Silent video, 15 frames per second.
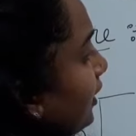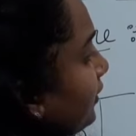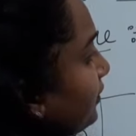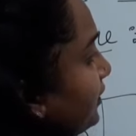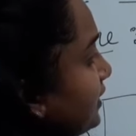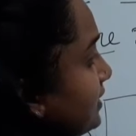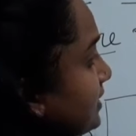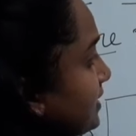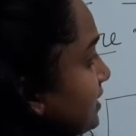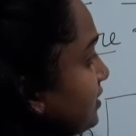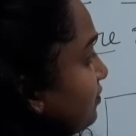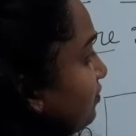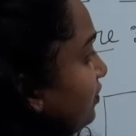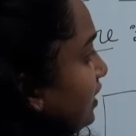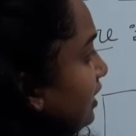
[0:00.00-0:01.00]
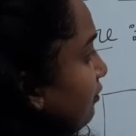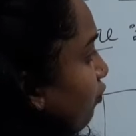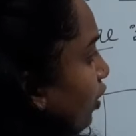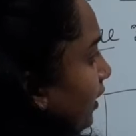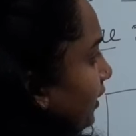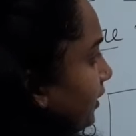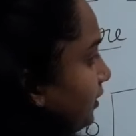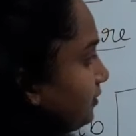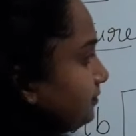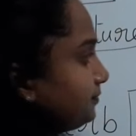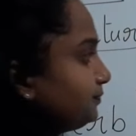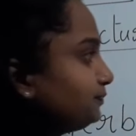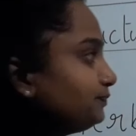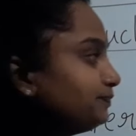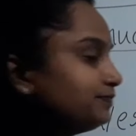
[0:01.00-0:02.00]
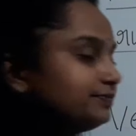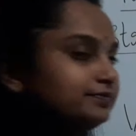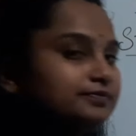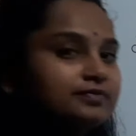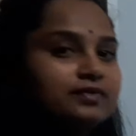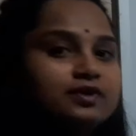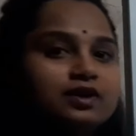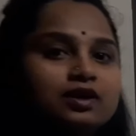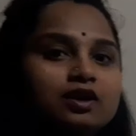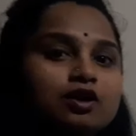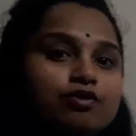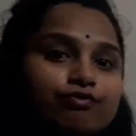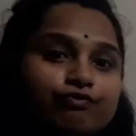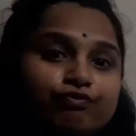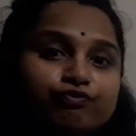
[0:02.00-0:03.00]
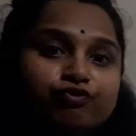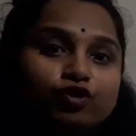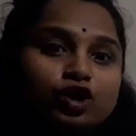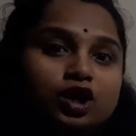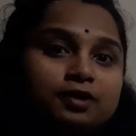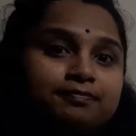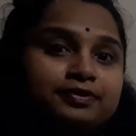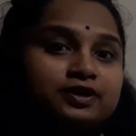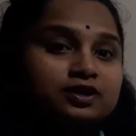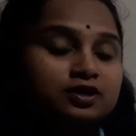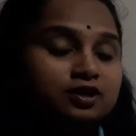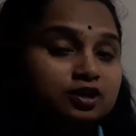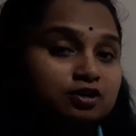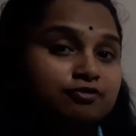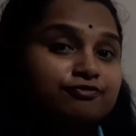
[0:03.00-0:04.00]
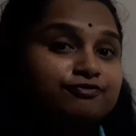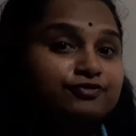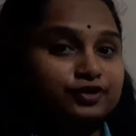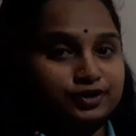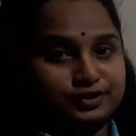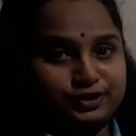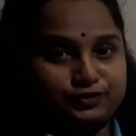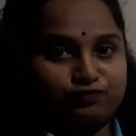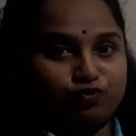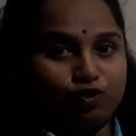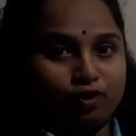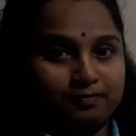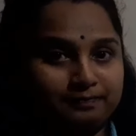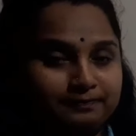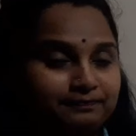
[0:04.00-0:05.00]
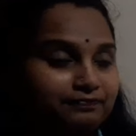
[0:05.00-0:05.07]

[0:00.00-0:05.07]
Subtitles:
This is V1, verb first form.